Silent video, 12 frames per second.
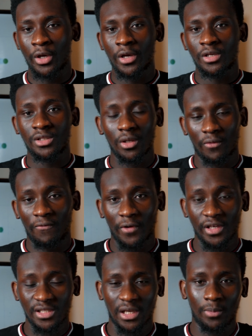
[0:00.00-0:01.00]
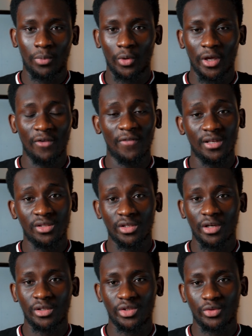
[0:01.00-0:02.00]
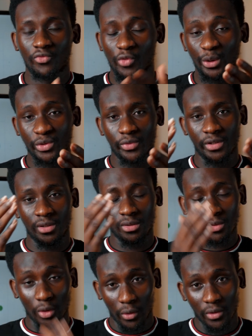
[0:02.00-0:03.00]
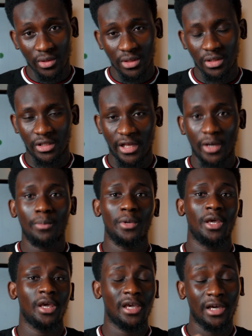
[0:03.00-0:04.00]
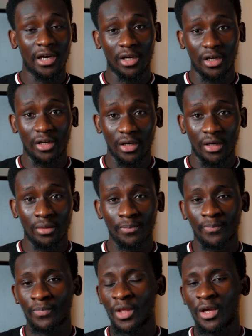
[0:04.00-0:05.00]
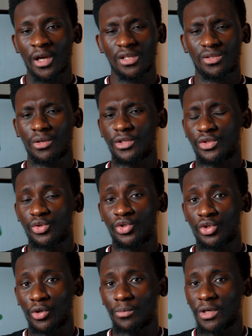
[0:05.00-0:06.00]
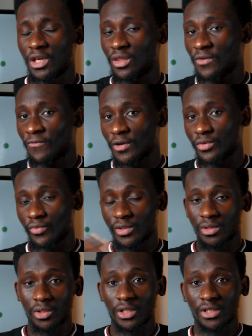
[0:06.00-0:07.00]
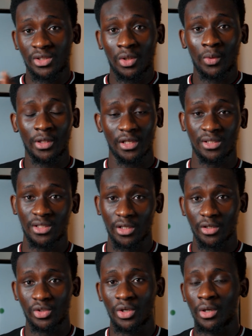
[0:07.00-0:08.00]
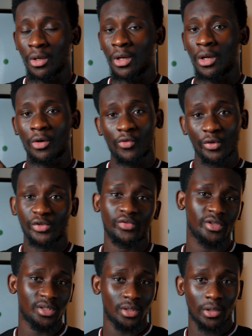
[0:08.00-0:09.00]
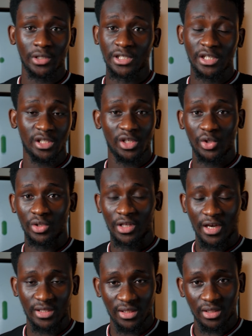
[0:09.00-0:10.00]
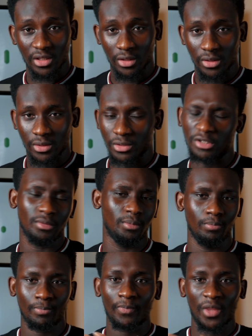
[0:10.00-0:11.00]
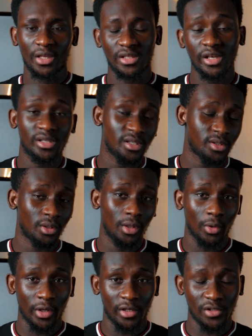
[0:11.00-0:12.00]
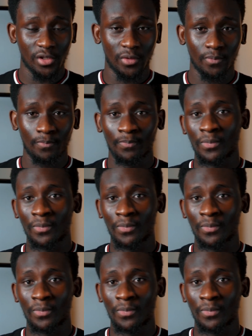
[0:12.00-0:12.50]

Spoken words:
So for example, if I search grocery stores near me in Canada, it's going to show me a different result than someone that searched grocery stores in the United States. So it takes into location.